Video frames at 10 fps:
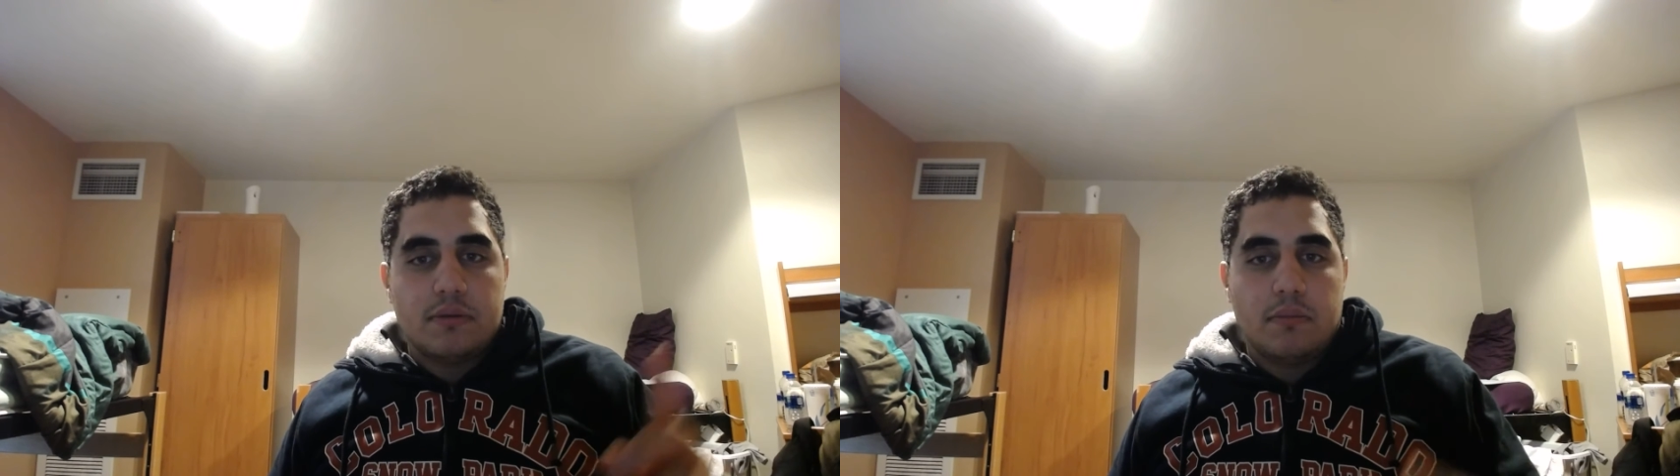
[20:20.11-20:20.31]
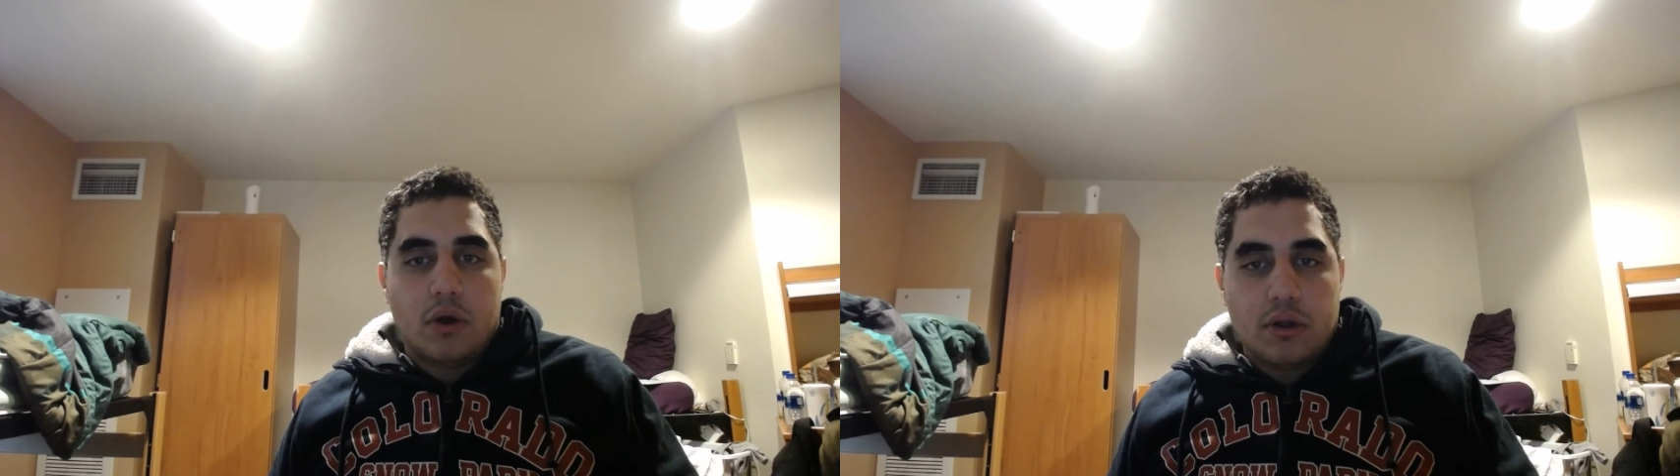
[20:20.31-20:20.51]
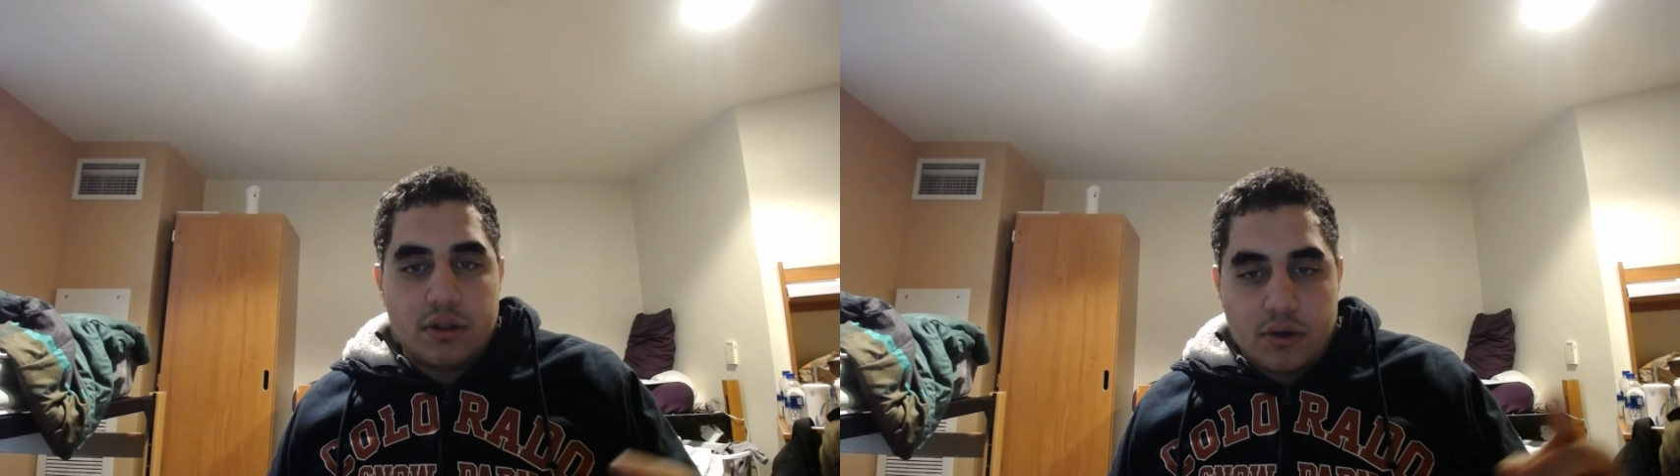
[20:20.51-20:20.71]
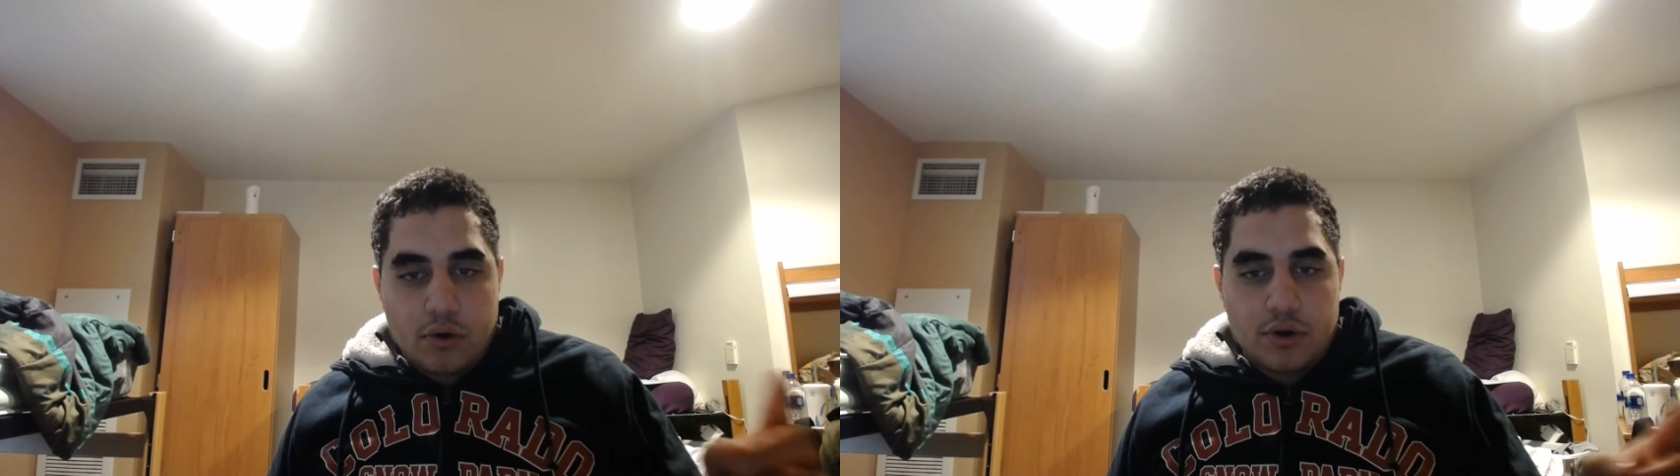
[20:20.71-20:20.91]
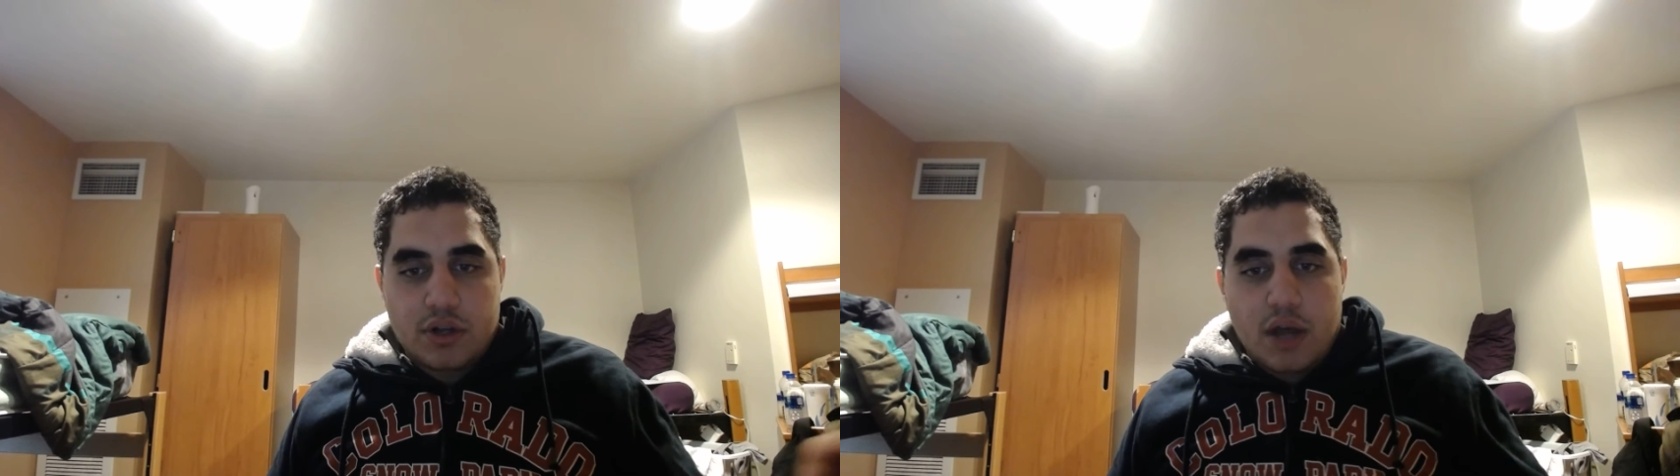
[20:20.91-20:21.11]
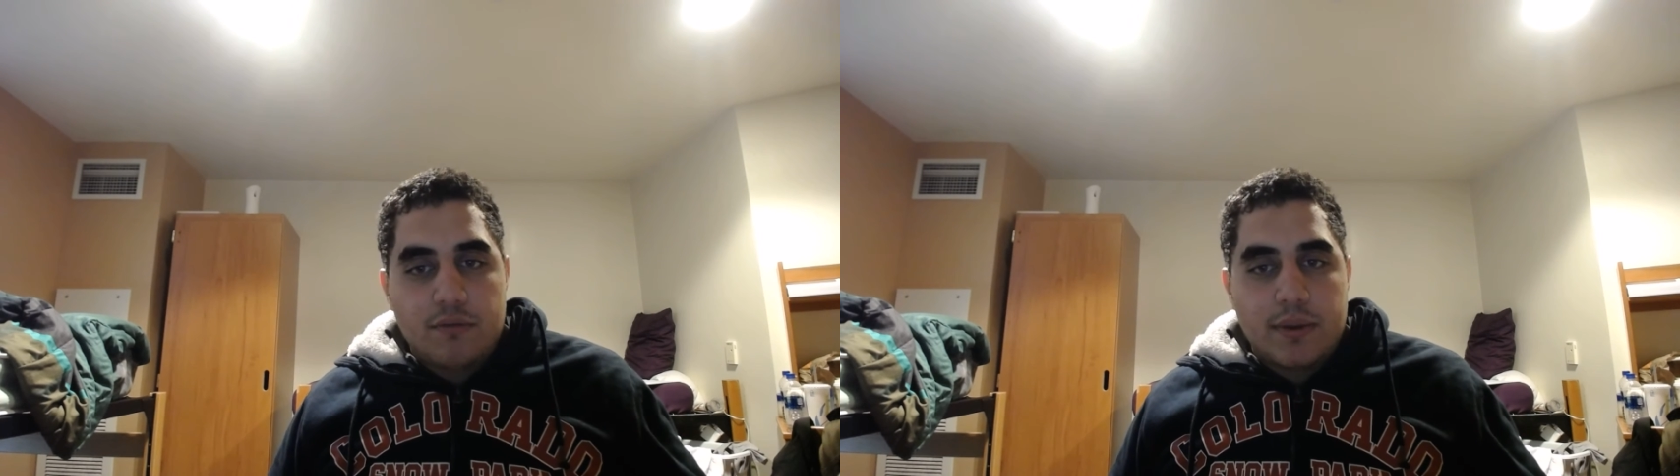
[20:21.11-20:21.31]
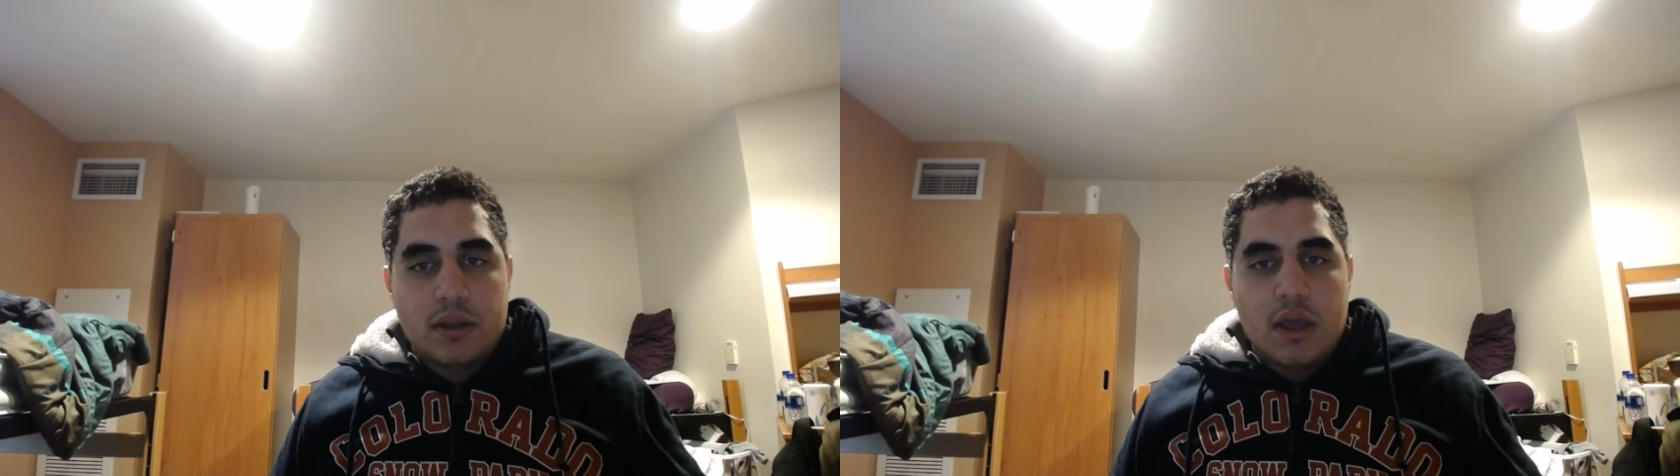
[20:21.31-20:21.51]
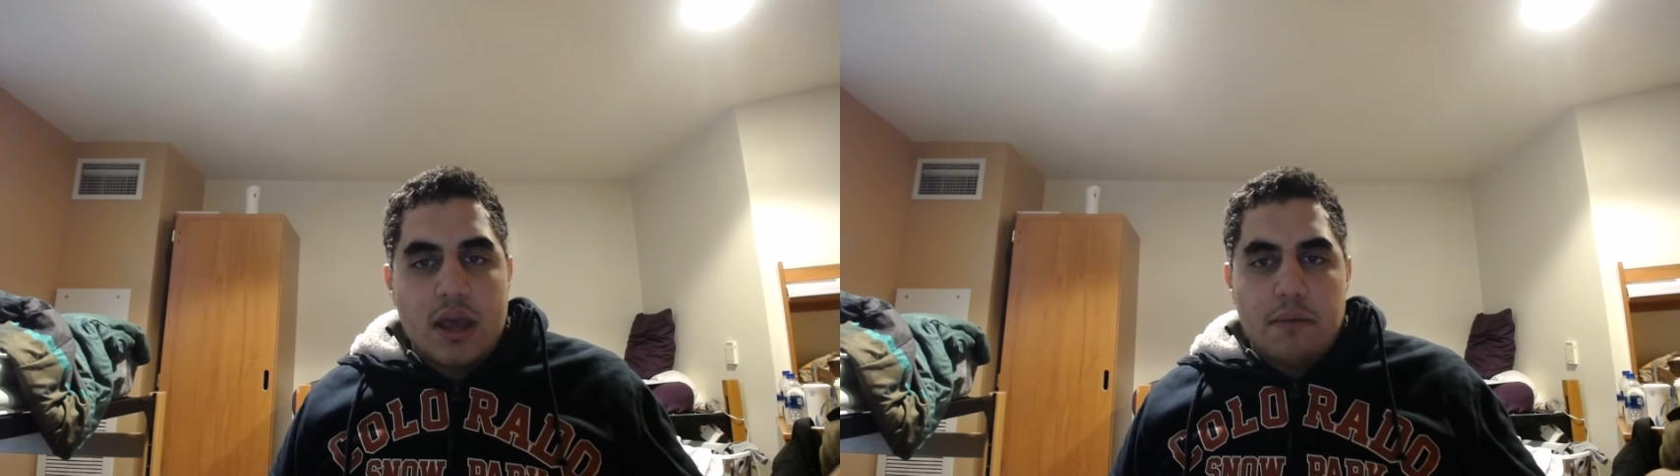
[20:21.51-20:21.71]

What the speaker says: the current government,